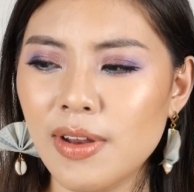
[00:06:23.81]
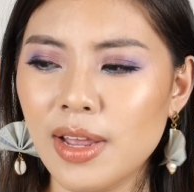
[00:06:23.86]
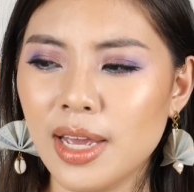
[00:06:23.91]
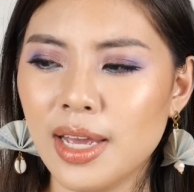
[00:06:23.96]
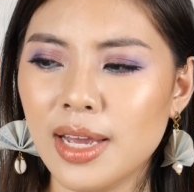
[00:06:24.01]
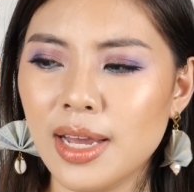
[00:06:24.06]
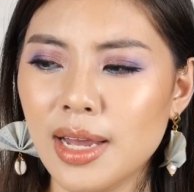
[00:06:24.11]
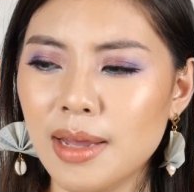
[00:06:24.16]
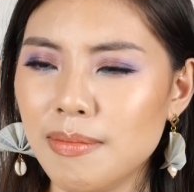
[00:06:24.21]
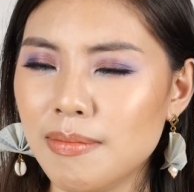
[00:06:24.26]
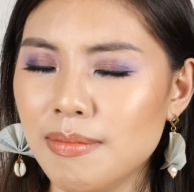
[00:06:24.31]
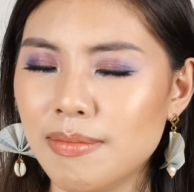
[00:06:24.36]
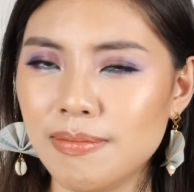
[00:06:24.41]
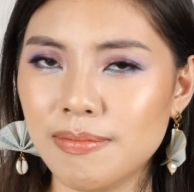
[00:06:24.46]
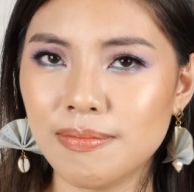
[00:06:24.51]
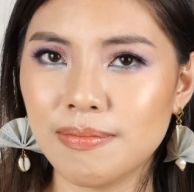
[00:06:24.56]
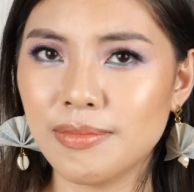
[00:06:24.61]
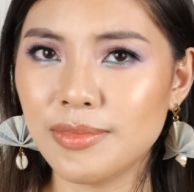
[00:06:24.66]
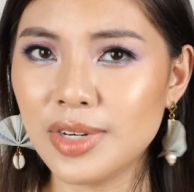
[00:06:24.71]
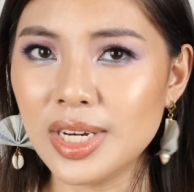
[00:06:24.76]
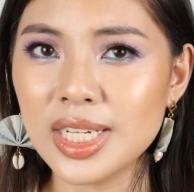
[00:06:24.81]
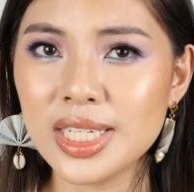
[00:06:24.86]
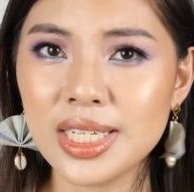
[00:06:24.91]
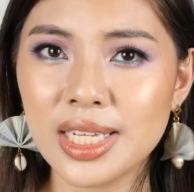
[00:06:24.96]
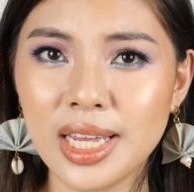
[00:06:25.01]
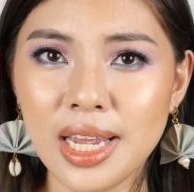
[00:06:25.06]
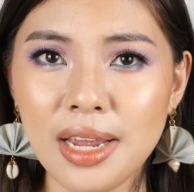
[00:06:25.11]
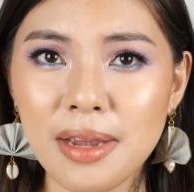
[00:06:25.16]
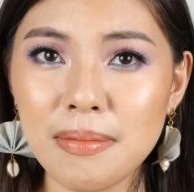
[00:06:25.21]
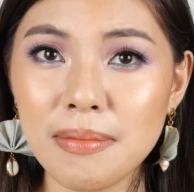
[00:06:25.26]
Like, I'm
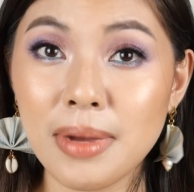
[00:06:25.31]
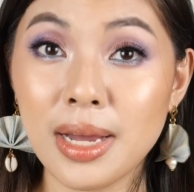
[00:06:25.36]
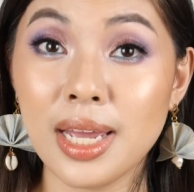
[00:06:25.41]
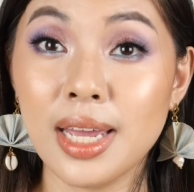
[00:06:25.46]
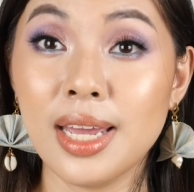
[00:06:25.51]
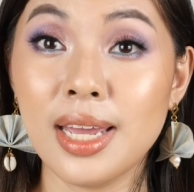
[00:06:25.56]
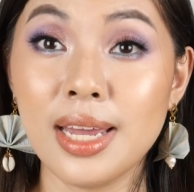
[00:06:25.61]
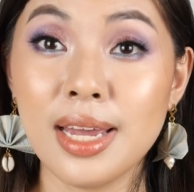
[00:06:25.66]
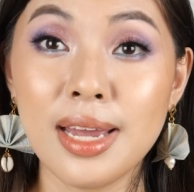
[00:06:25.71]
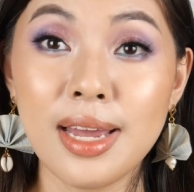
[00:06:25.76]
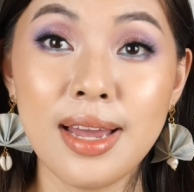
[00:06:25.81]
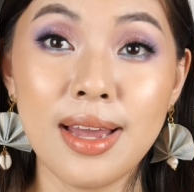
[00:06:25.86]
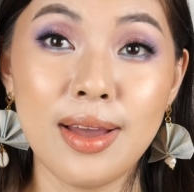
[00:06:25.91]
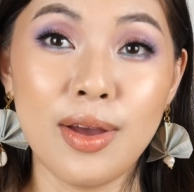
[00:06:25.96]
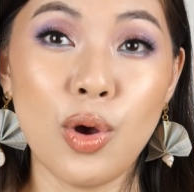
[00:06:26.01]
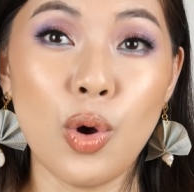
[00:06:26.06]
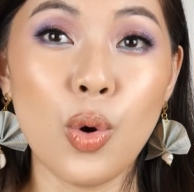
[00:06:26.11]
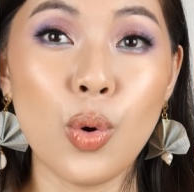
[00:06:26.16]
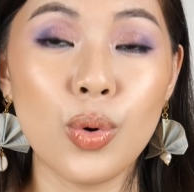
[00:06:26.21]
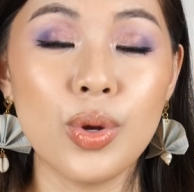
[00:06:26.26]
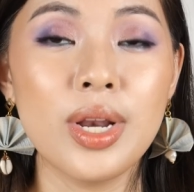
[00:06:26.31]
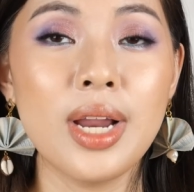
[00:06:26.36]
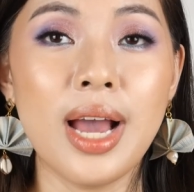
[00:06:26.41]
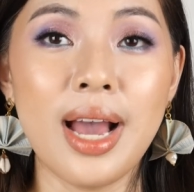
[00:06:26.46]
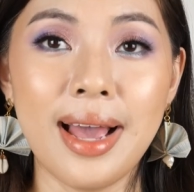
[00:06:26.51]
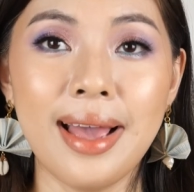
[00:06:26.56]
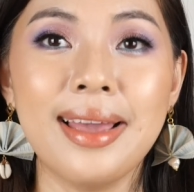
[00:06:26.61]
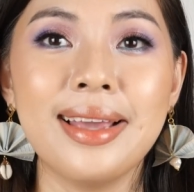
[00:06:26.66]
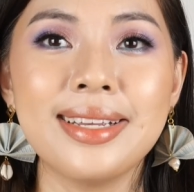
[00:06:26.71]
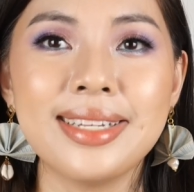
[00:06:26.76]
risking my own
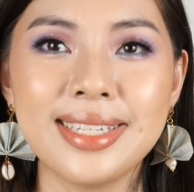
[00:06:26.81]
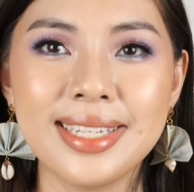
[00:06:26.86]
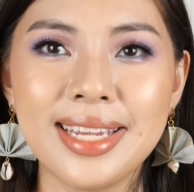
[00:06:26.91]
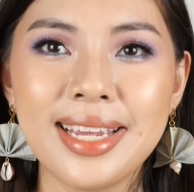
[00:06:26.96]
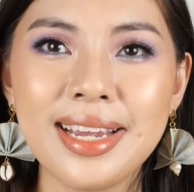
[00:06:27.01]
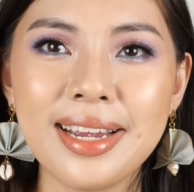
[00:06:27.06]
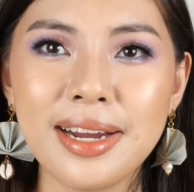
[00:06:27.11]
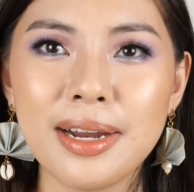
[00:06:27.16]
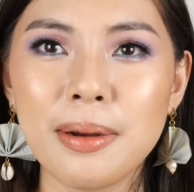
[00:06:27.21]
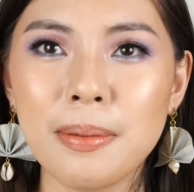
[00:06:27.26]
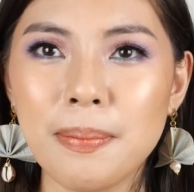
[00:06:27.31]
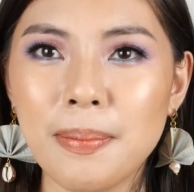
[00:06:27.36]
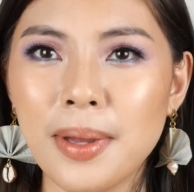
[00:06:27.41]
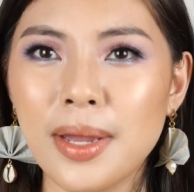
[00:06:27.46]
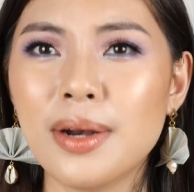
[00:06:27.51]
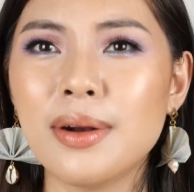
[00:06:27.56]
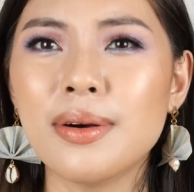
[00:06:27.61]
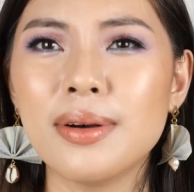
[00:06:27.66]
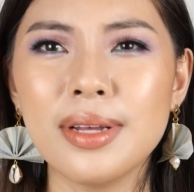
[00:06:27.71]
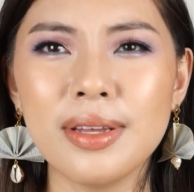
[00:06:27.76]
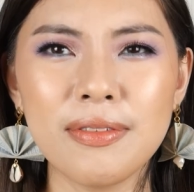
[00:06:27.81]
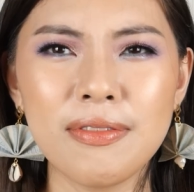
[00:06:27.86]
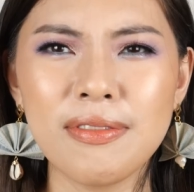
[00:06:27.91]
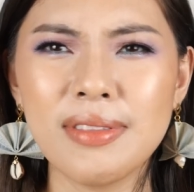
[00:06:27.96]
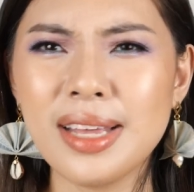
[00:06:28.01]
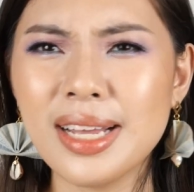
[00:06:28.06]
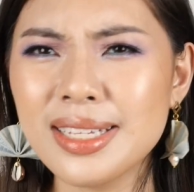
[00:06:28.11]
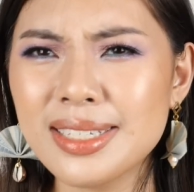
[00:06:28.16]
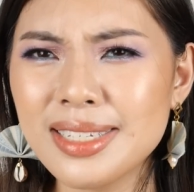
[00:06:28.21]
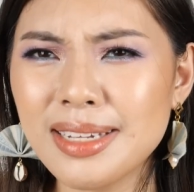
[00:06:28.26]
eyes here. Pero if
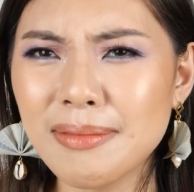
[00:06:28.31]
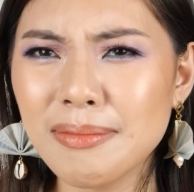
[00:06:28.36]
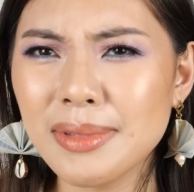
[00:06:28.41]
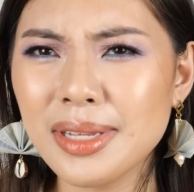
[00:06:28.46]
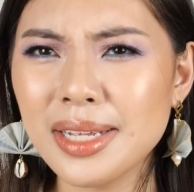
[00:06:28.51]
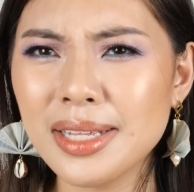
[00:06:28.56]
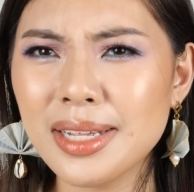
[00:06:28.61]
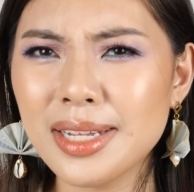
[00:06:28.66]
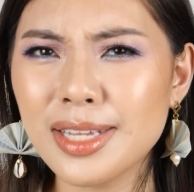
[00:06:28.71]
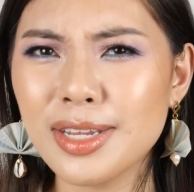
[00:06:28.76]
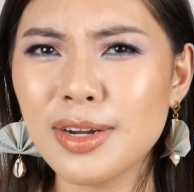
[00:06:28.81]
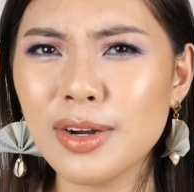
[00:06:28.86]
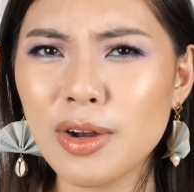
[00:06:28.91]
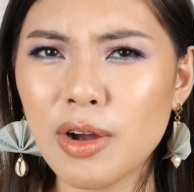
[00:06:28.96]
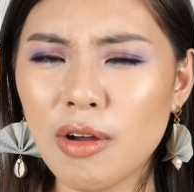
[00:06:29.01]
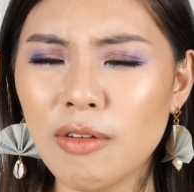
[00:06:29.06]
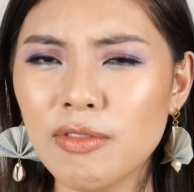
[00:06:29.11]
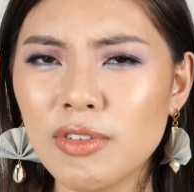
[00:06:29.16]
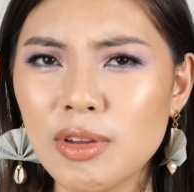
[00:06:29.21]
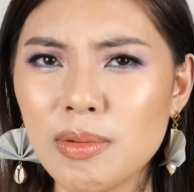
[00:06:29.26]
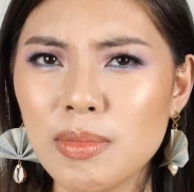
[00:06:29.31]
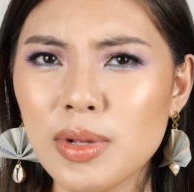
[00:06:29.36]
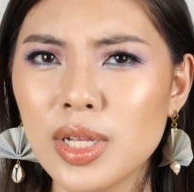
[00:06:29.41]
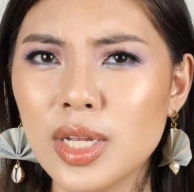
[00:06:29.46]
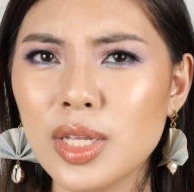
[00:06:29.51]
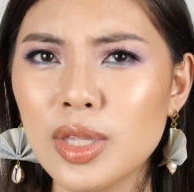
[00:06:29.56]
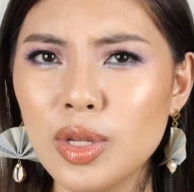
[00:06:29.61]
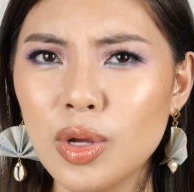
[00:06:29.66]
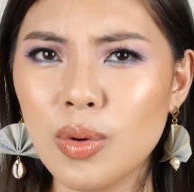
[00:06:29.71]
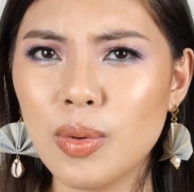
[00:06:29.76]
that's something that you're comfortable
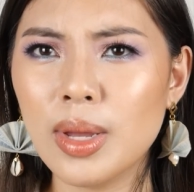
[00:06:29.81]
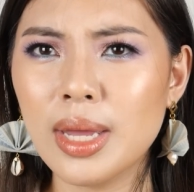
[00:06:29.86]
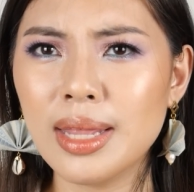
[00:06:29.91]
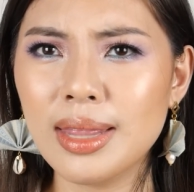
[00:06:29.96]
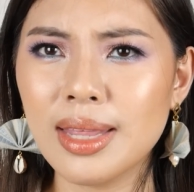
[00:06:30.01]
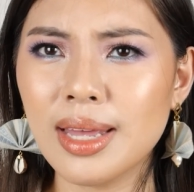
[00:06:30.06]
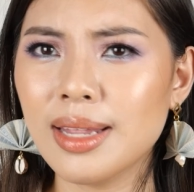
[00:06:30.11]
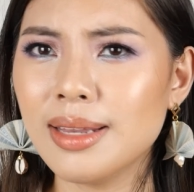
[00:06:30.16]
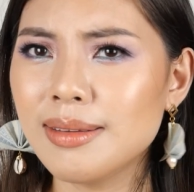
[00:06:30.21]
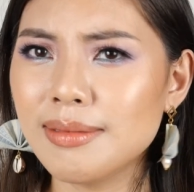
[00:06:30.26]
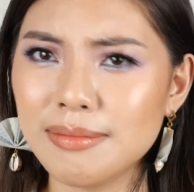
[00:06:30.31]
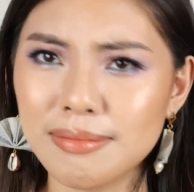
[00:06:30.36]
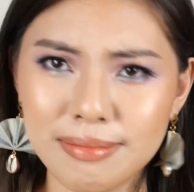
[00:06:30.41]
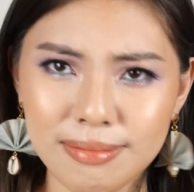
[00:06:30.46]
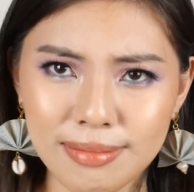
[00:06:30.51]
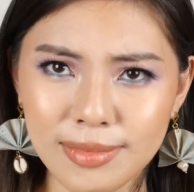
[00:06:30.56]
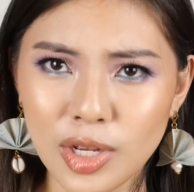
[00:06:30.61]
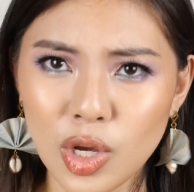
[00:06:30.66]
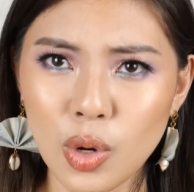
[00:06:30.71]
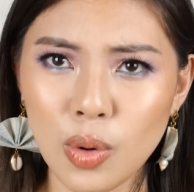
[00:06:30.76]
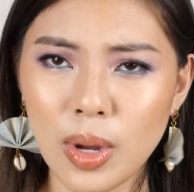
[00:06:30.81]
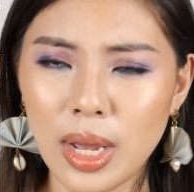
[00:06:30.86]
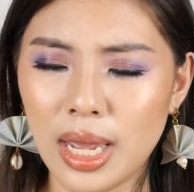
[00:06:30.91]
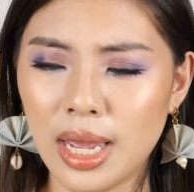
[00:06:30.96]
in doing, then go